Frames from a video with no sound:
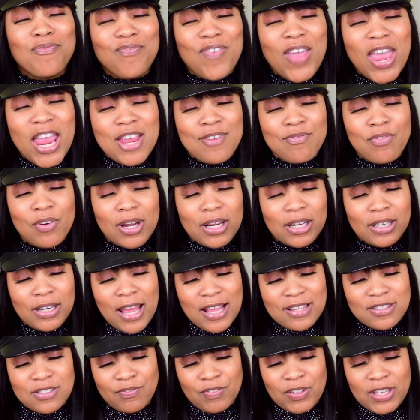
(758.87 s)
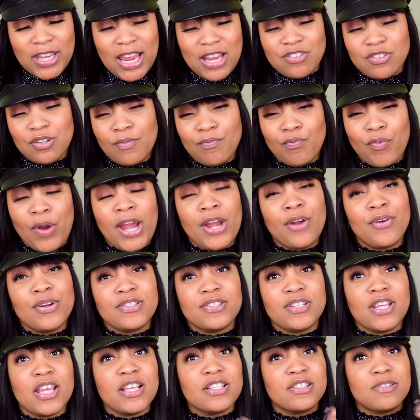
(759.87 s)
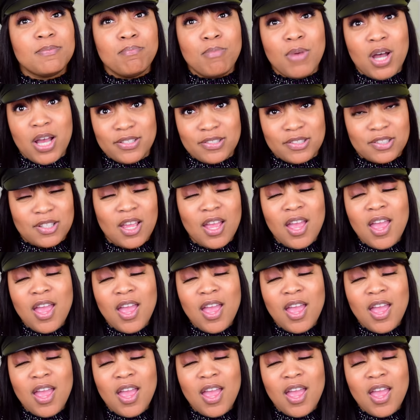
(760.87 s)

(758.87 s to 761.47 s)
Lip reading: favorite classification of fragrance, is musk.